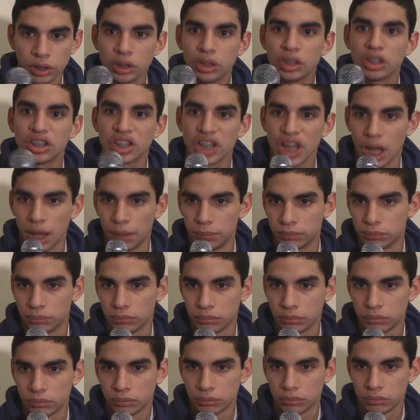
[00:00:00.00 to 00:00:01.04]
You're dumb.
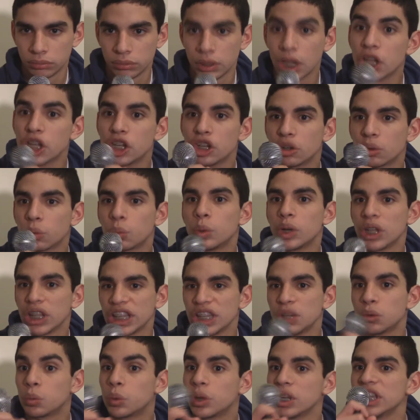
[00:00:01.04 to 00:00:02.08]
You're
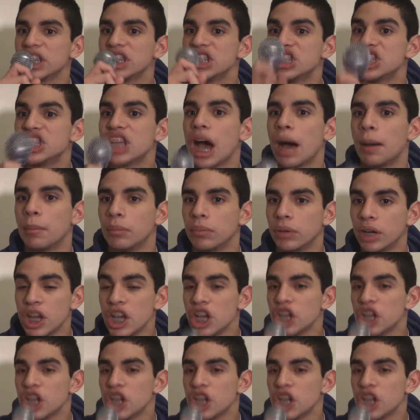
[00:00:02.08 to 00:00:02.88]
really, really dumb.